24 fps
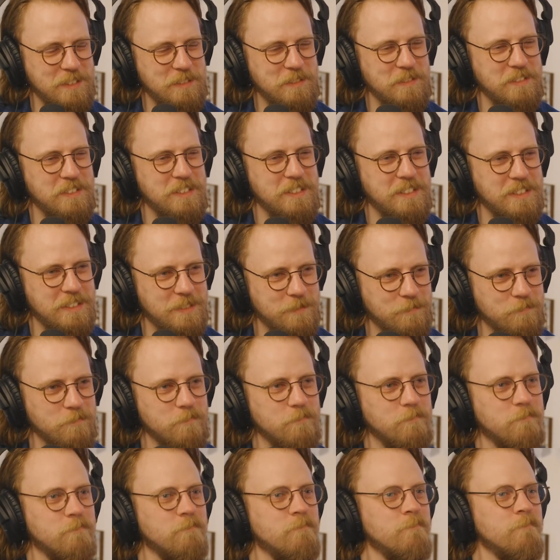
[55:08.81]
He's not going to be
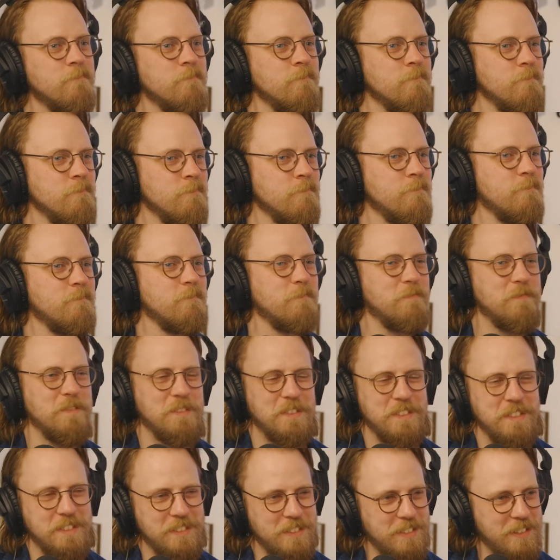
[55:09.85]

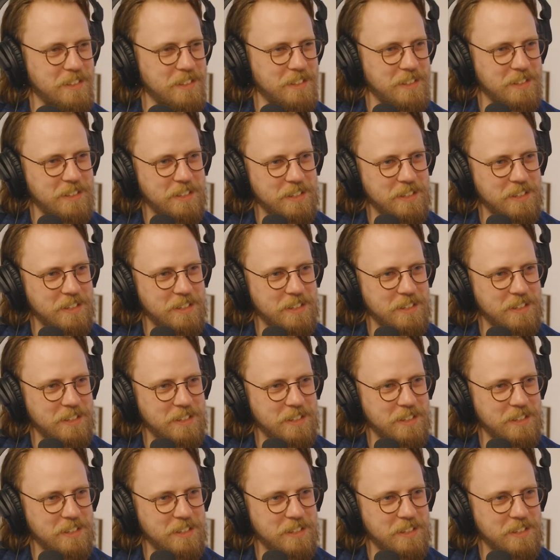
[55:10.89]
home, you know?